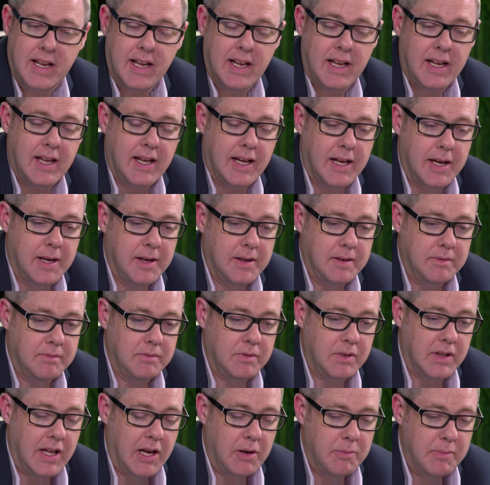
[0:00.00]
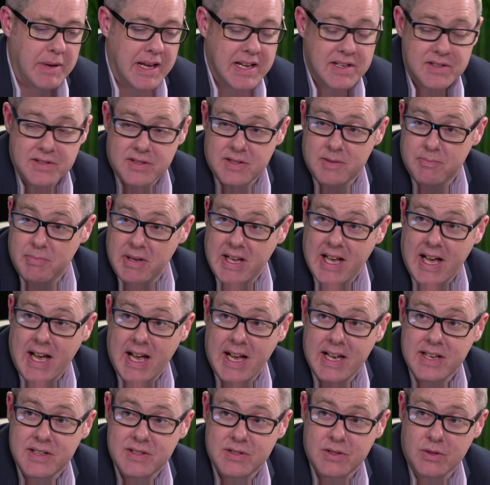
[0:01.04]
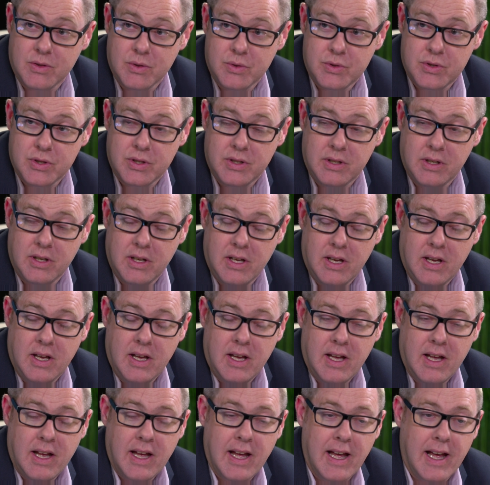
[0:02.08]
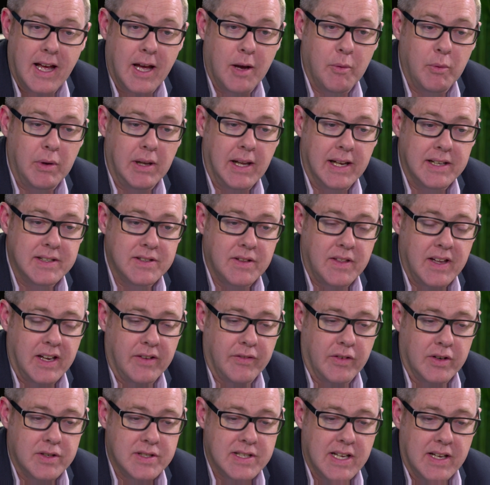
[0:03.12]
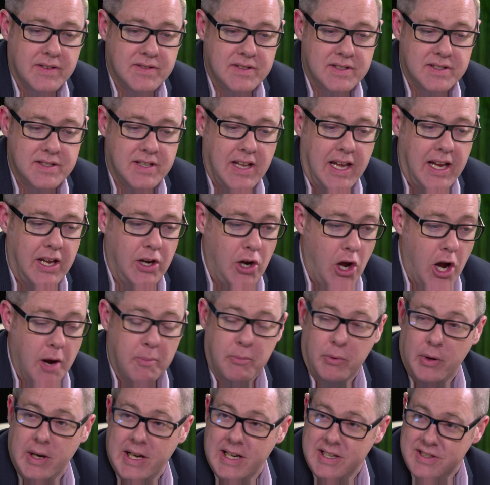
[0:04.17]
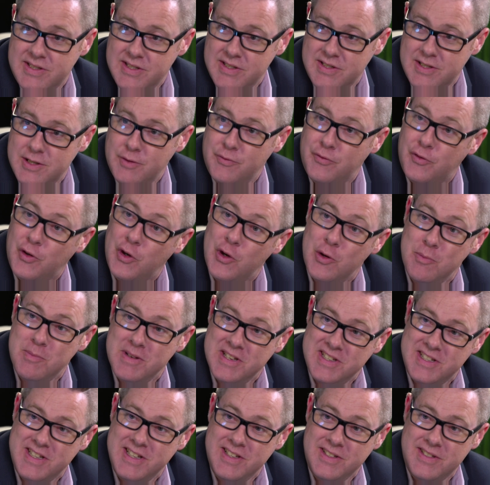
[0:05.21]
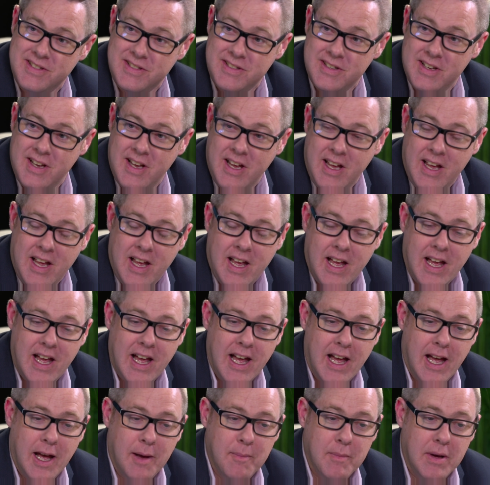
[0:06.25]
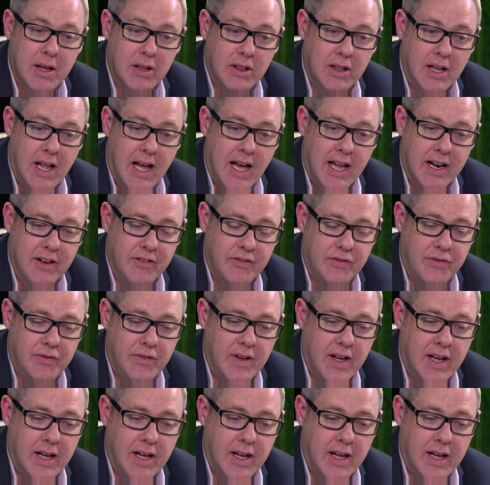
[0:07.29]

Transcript: a cloud-based BI solution. We like to think of ourselves as like an operating system for your business. A lot of